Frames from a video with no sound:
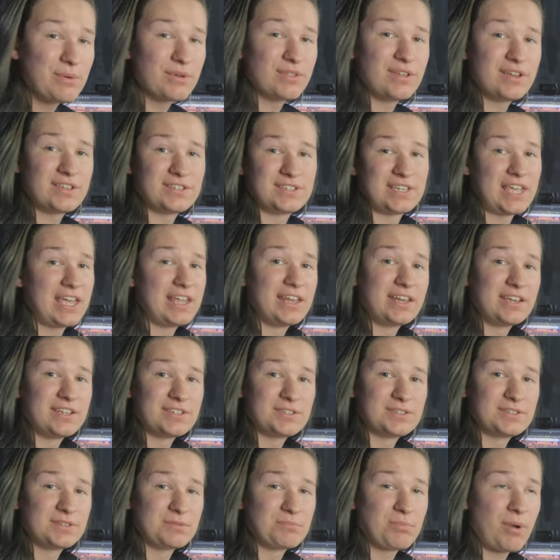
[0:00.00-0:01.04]
with us, and it
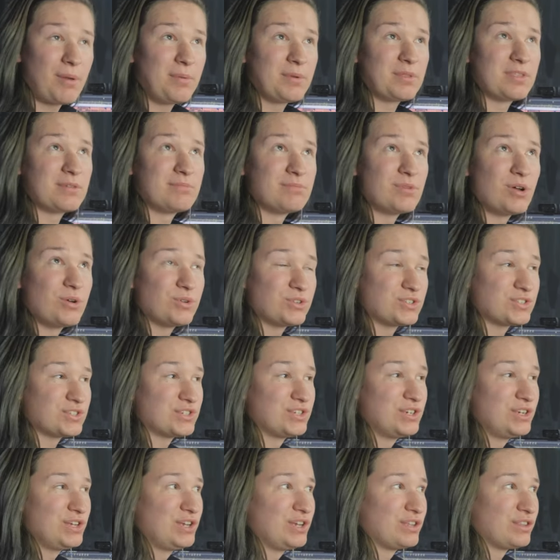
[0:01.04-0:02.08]
is probably the
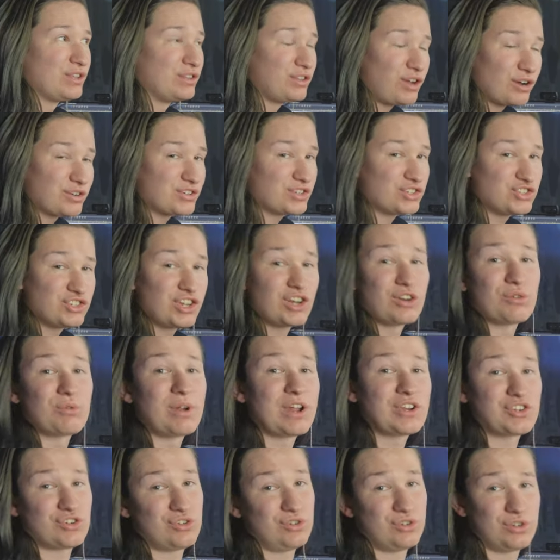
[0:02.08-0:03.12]
largest
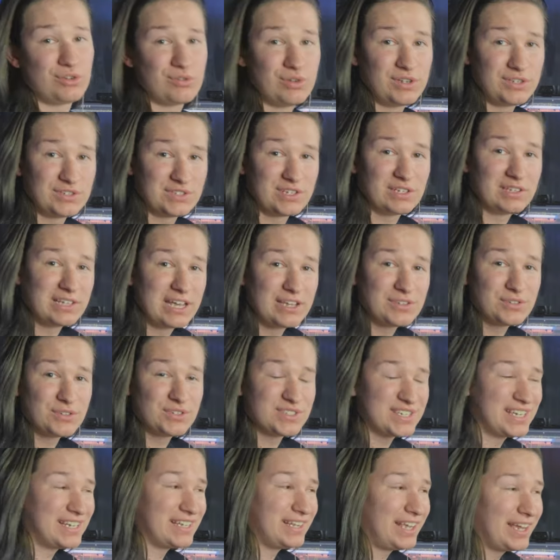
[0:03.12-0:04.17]
generational increase to
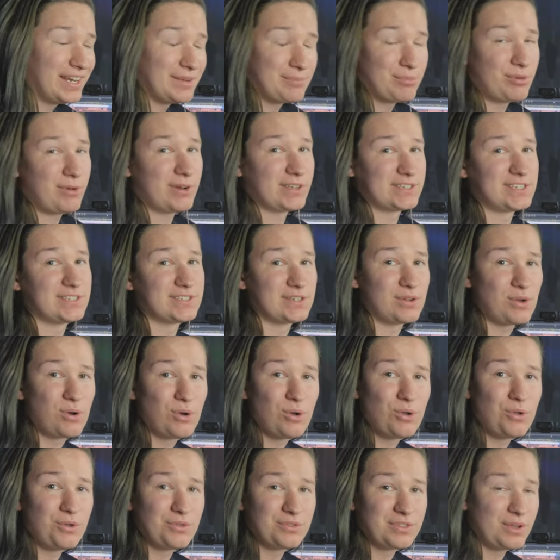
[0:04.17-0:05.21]
lasers and lighting products as a
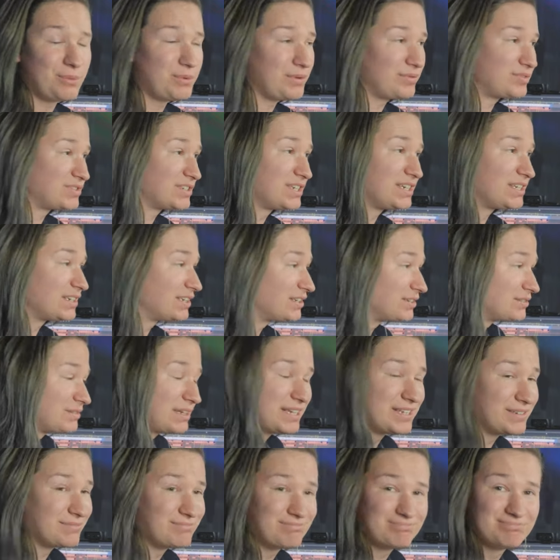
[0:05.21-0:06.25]
whole that we've seen
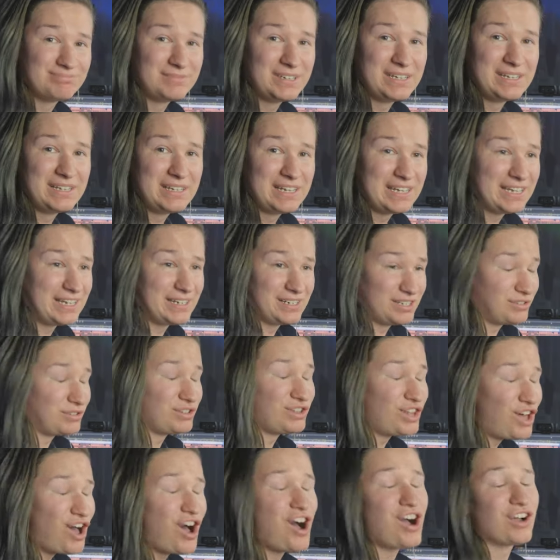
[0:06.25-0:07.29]
in a
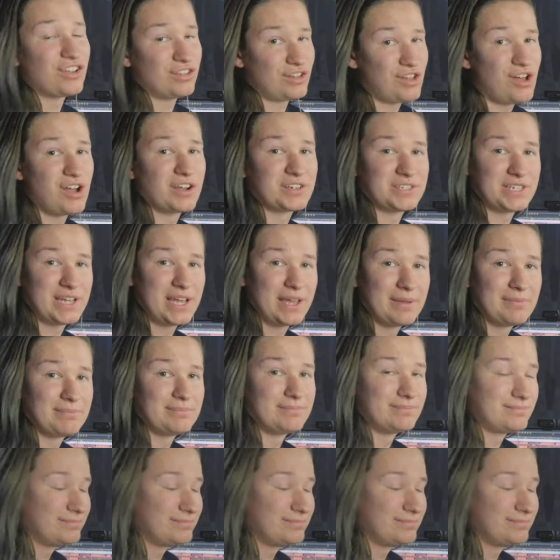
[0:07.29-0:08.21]
long, long time.